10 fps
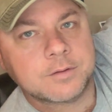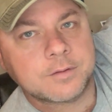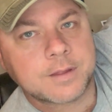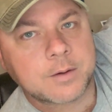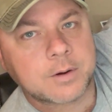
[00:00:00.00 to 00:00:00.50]

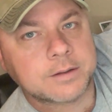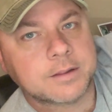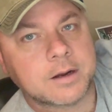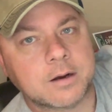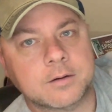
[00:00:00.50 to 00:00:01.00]
that right
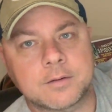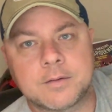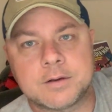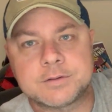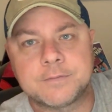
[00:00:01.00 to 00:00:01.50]
there.
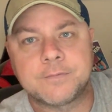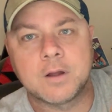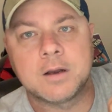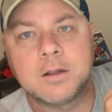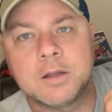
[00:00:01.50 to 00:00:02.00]
There's the
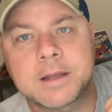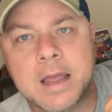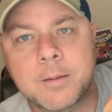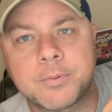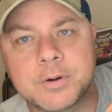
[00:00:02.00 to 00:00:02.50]
front. Look
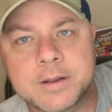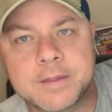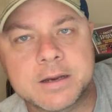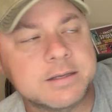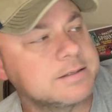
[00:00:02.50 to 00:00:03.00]
how pretty
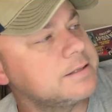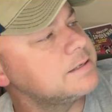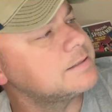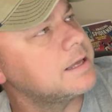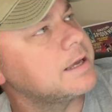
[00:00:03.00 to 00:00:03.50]
that is.
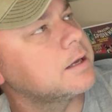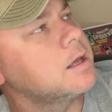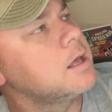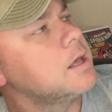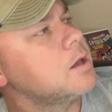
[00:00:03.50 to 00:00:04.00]
This thing
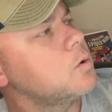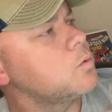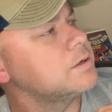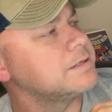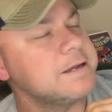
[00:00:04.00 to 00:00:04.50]

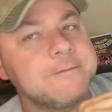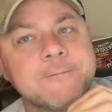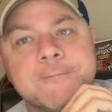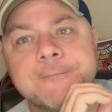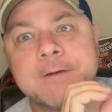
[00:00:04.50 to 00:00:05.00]
was in
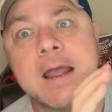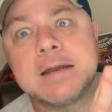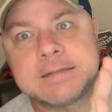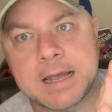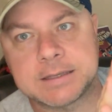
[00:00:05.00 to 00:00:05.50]

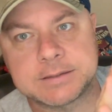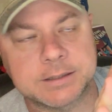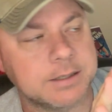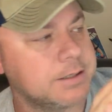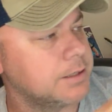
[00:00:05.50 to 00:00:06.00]
fantastic
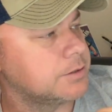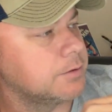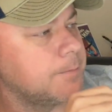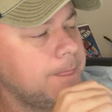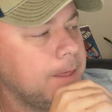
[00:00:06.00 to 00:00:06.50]

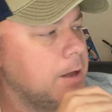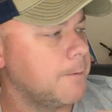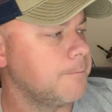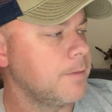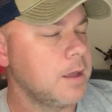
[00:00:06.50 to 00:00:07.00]
condition.
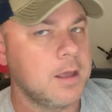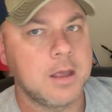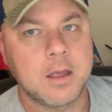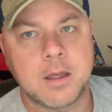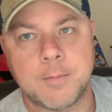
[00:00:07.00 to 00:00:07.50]

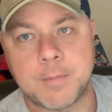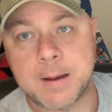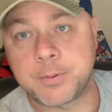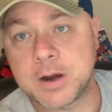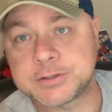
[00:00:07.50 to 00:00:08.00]
My
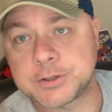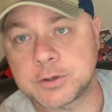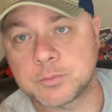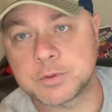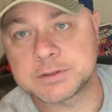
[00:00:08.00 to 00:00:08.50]

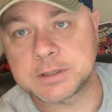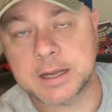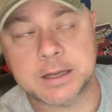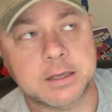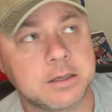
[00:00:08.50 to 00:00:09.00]
presser was
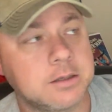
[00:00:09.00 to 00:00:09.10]
like,